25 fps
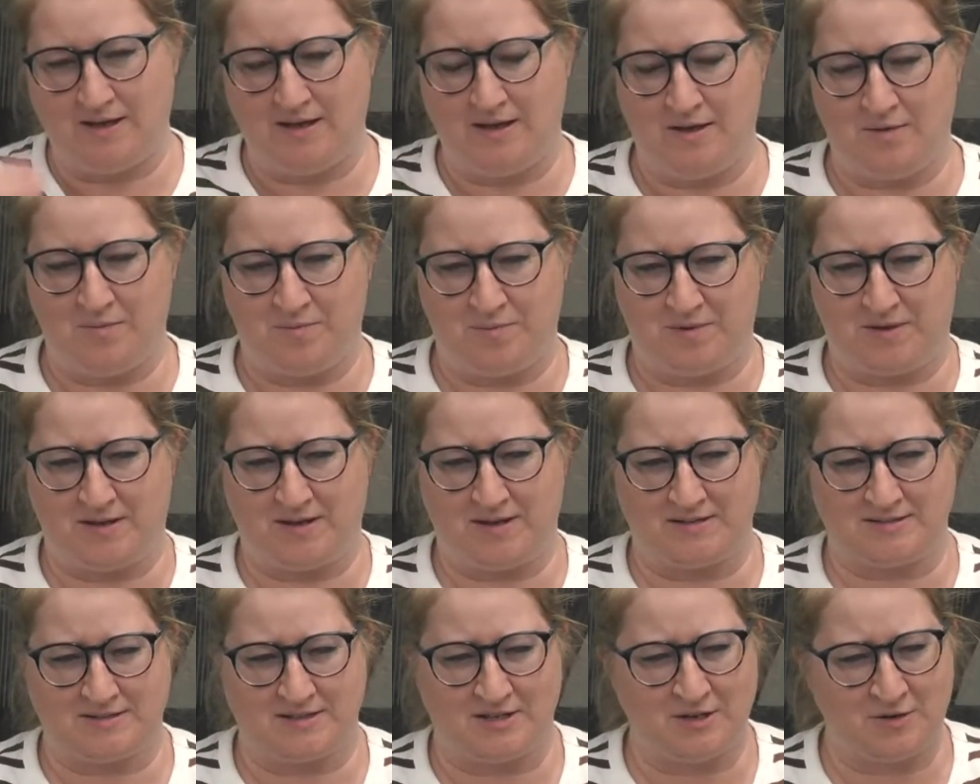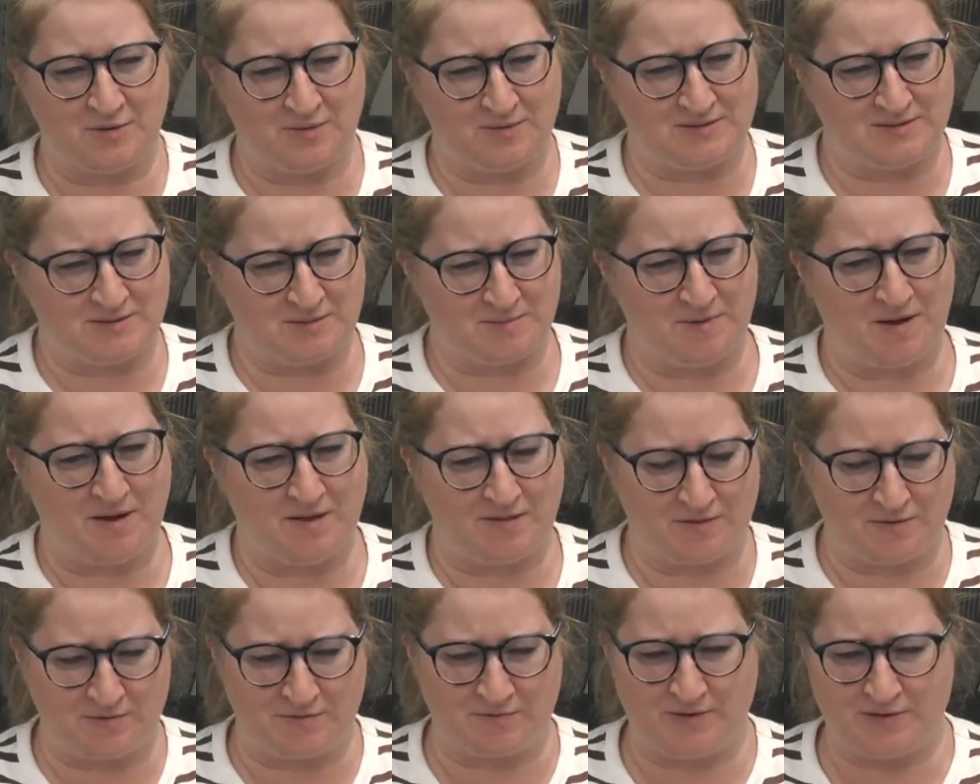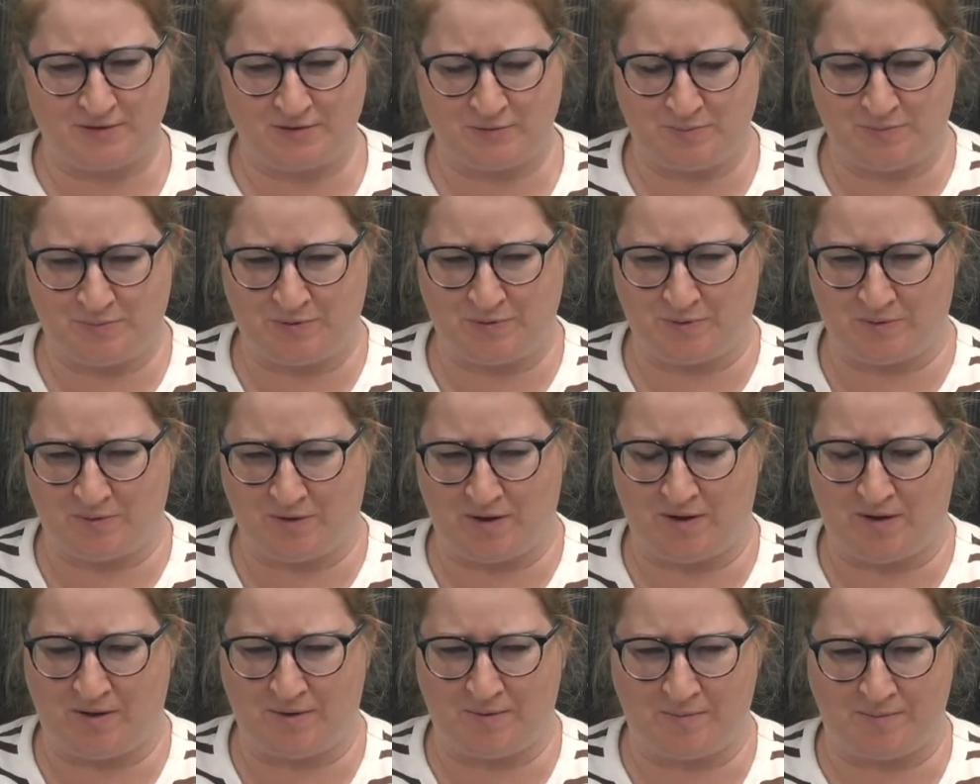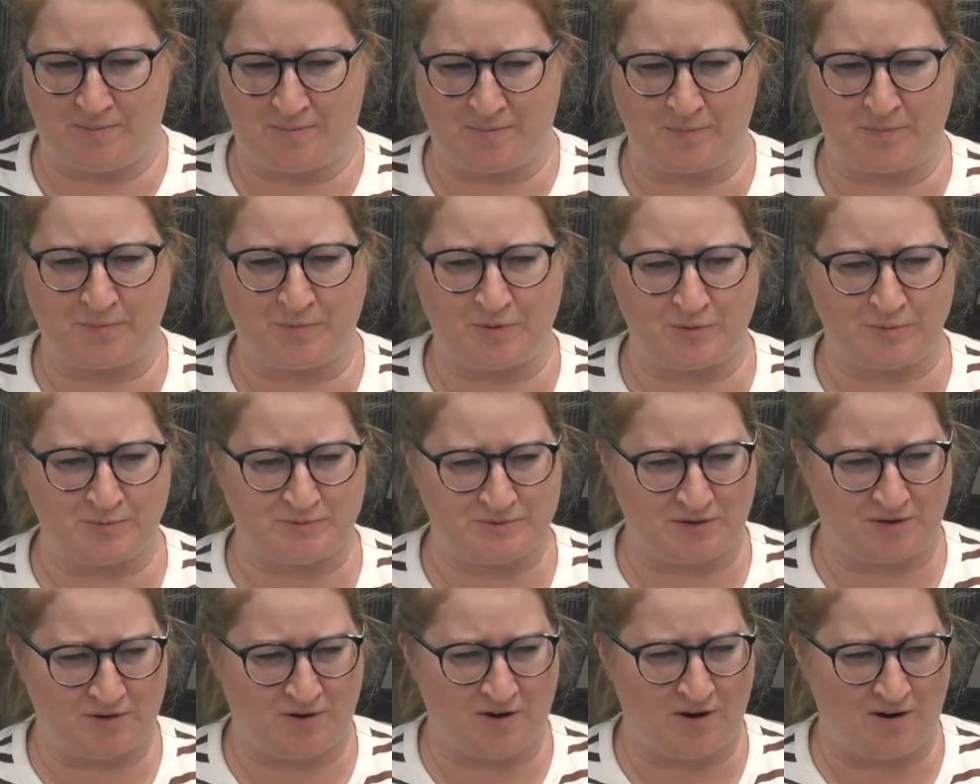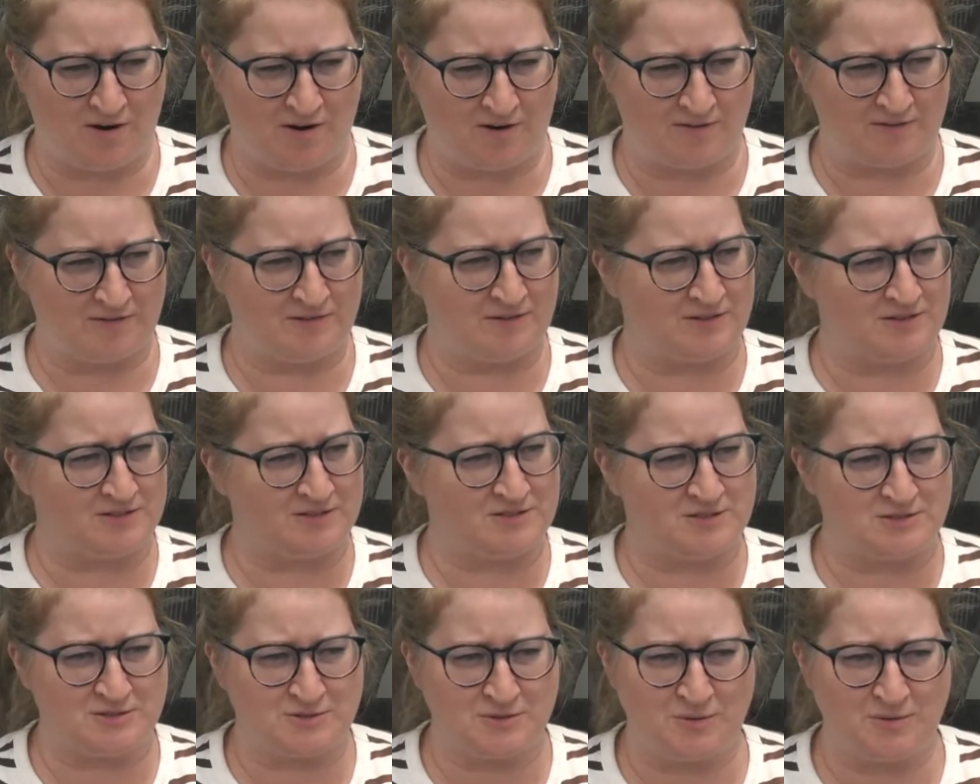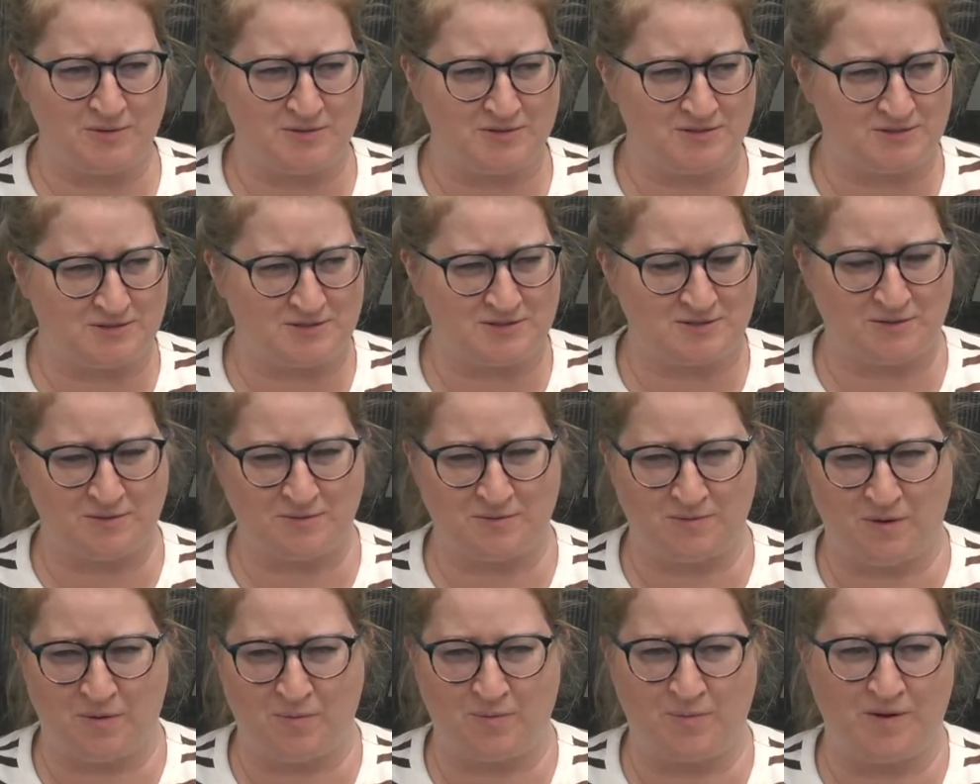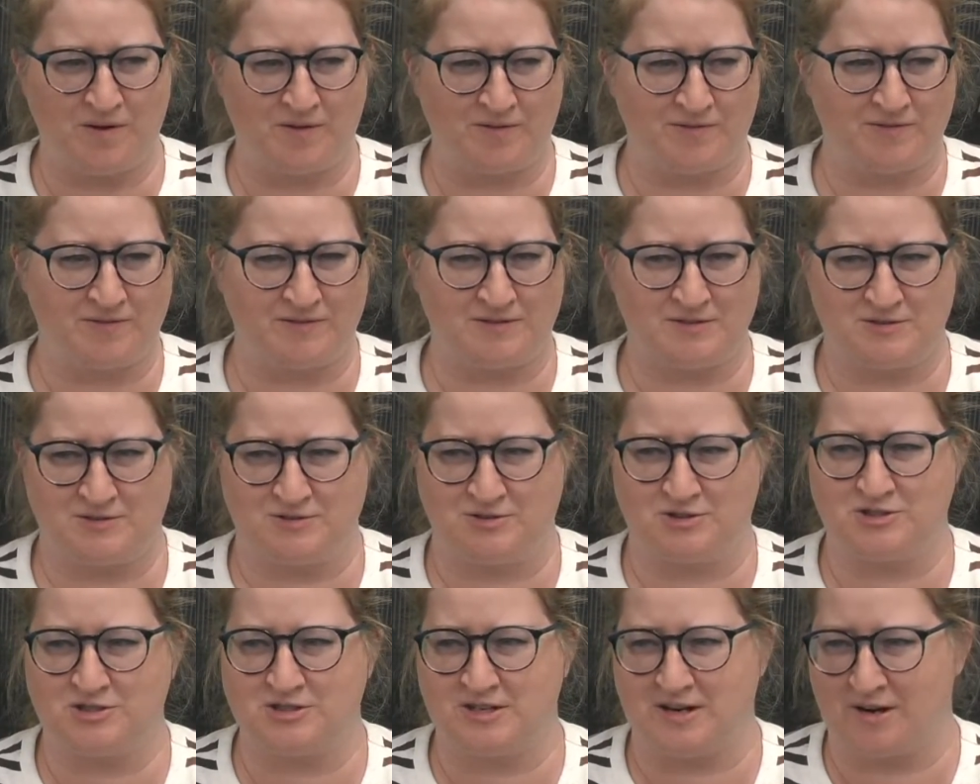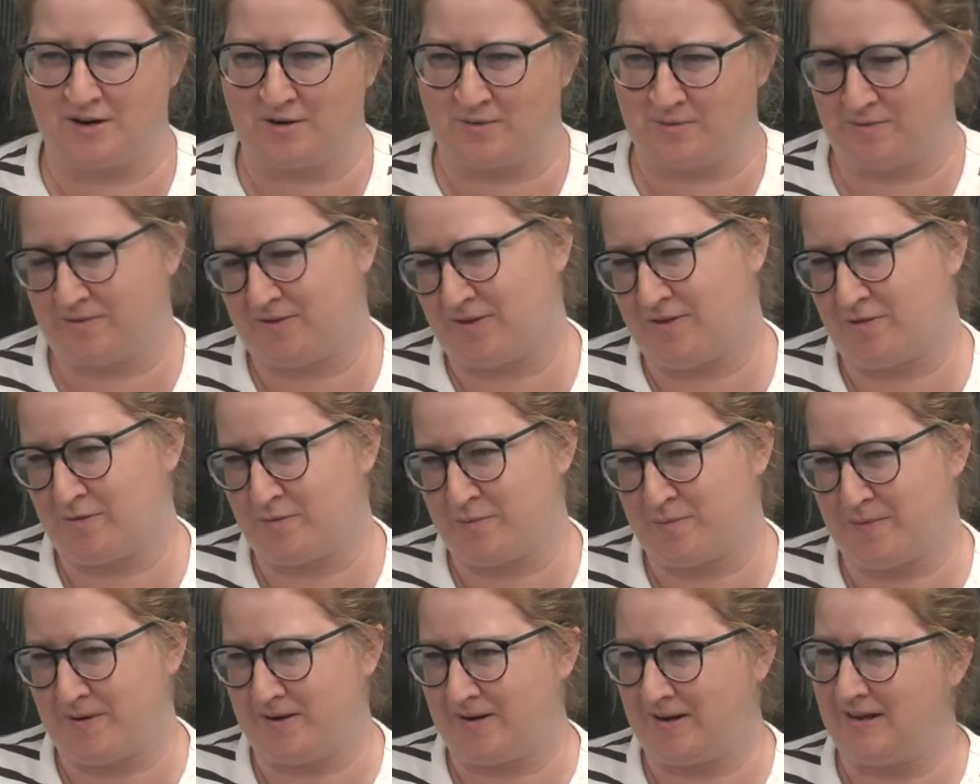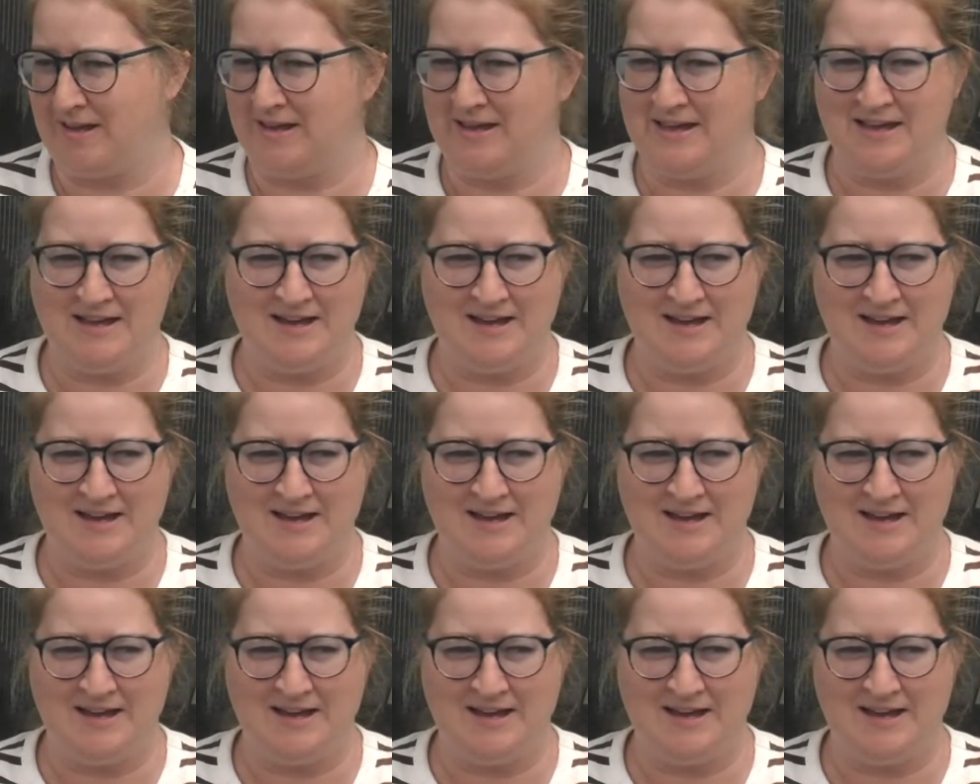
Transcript: because I know on some other Facebook groups there's just always just a wealth to share with everybody.